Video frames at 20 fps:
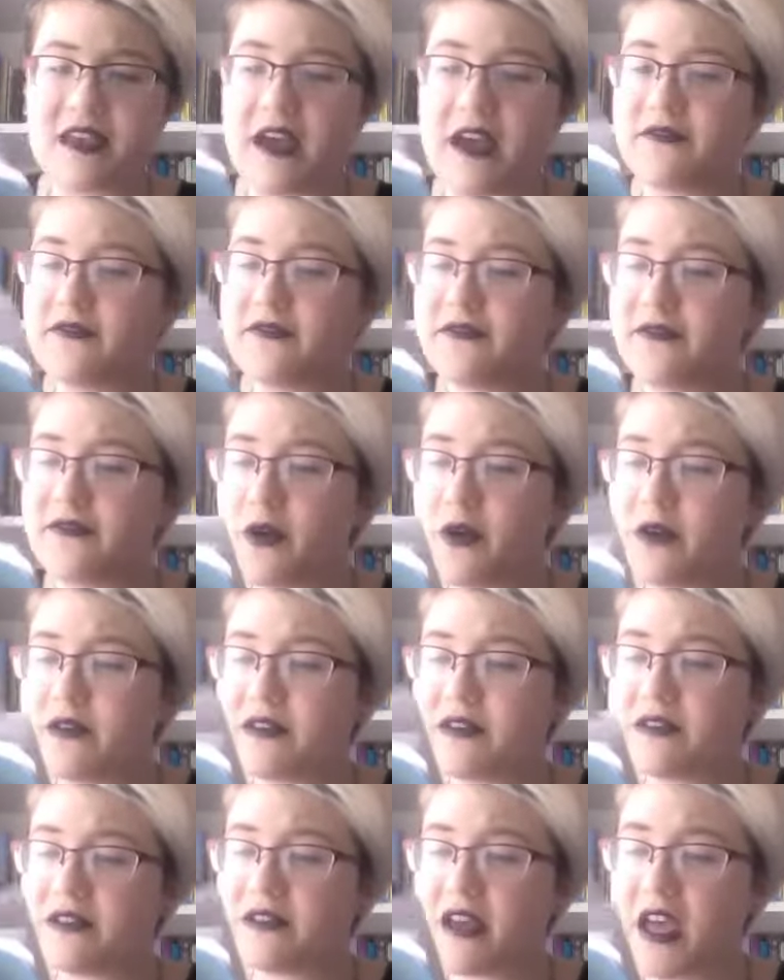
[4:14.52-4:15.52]
At
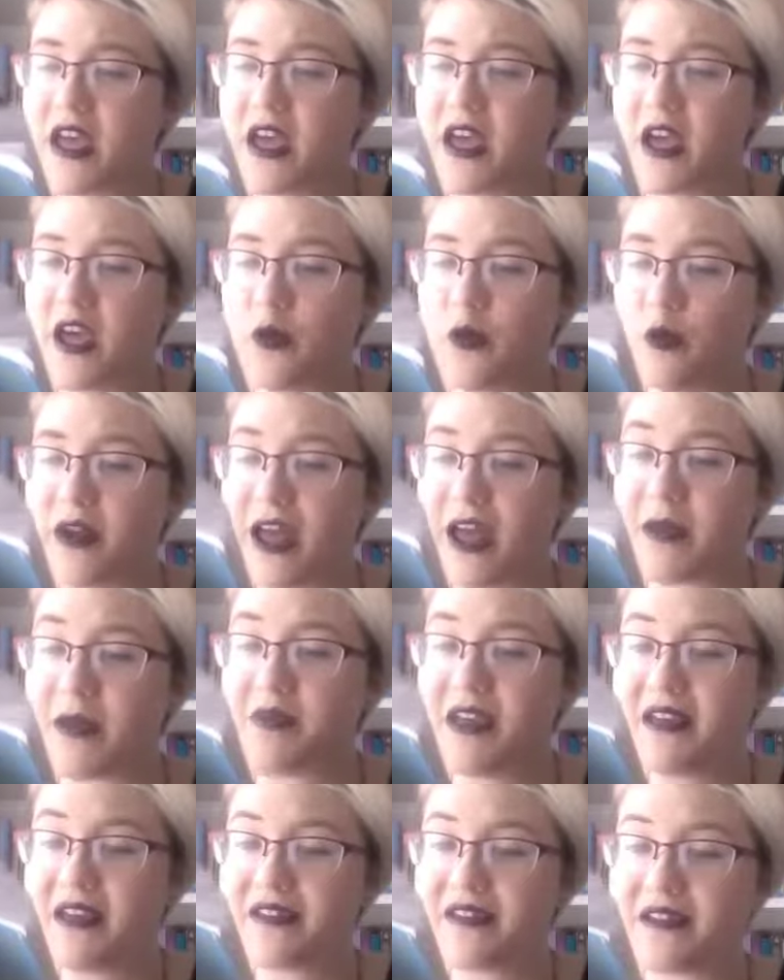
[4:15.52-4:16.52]
first, when I
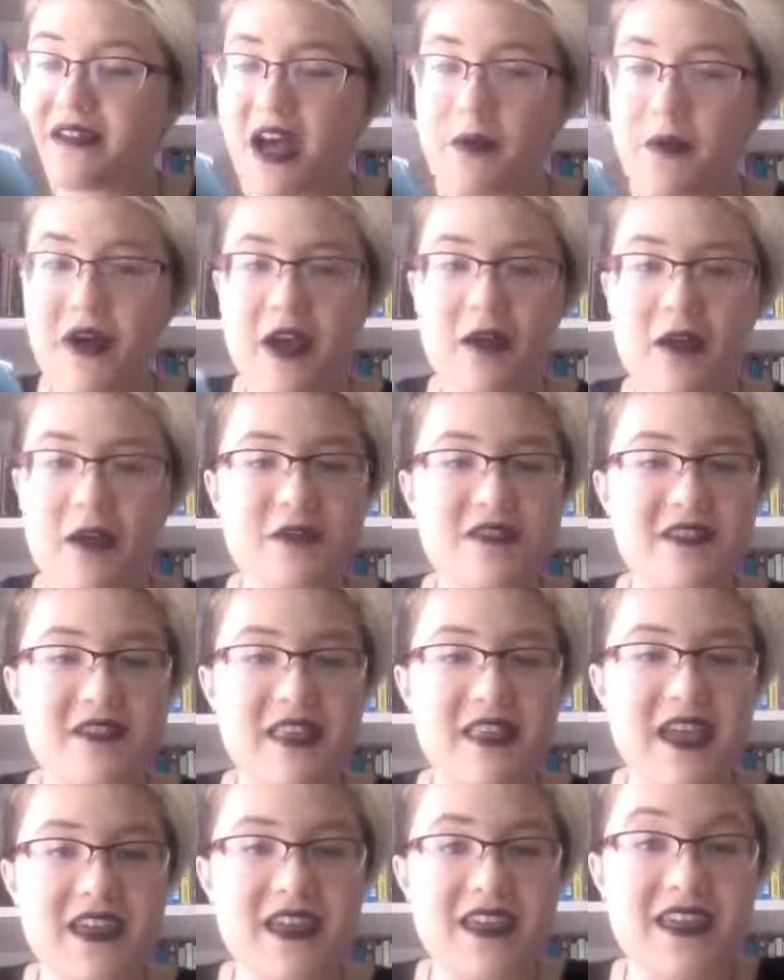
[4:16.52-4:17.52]
picked it up, I was
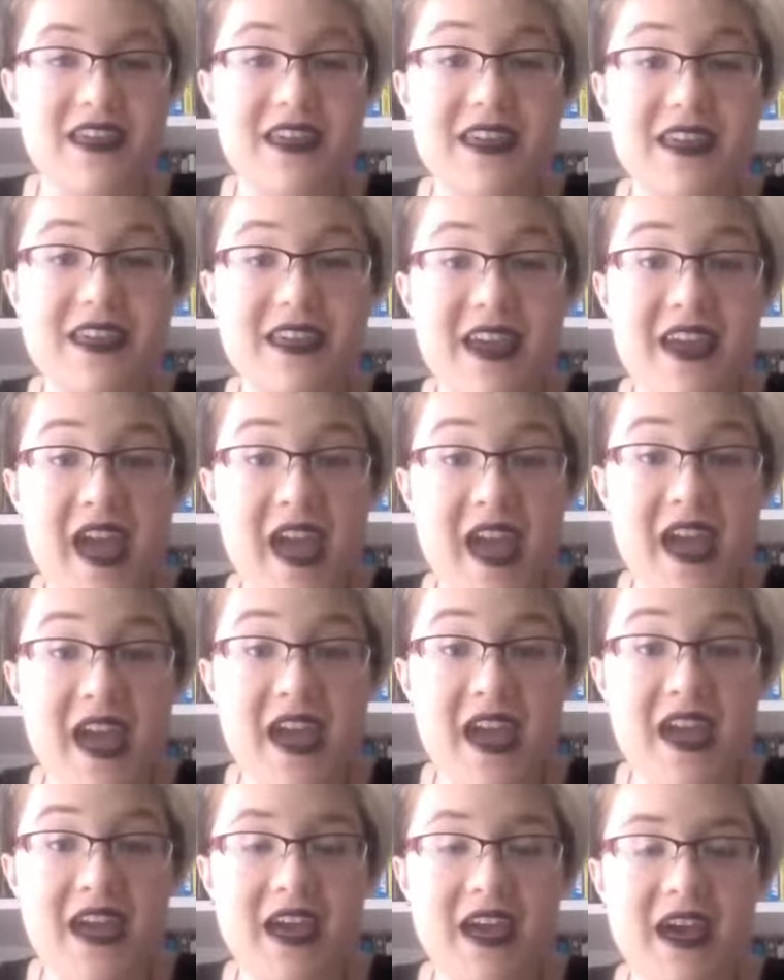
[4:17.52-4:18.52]
like,
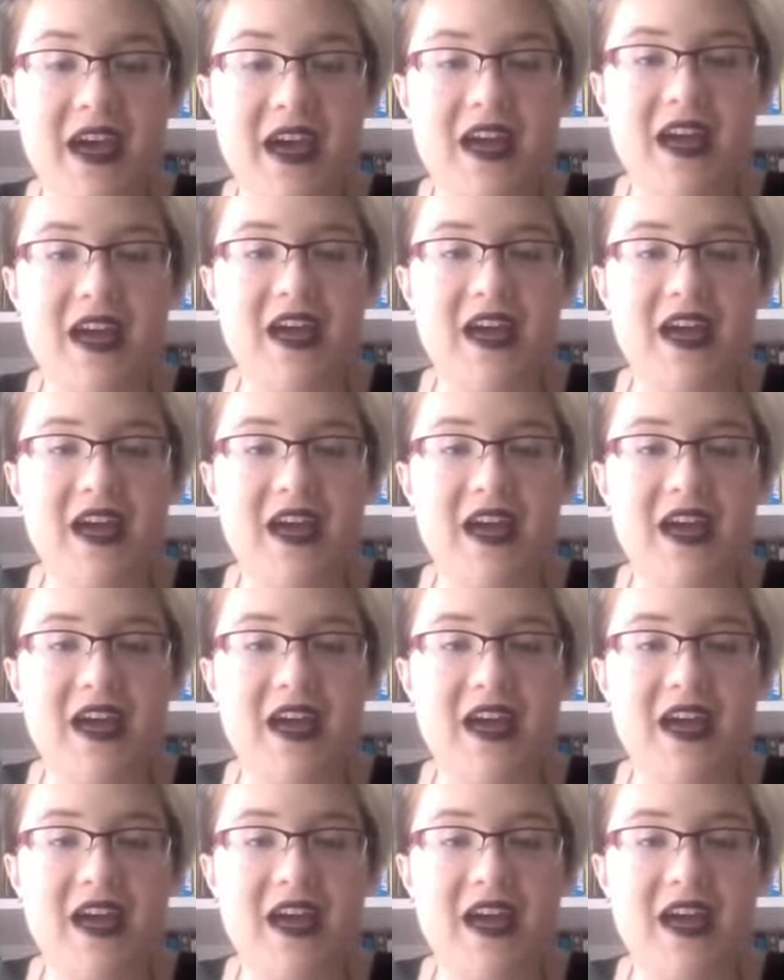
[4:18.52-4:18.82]
yay!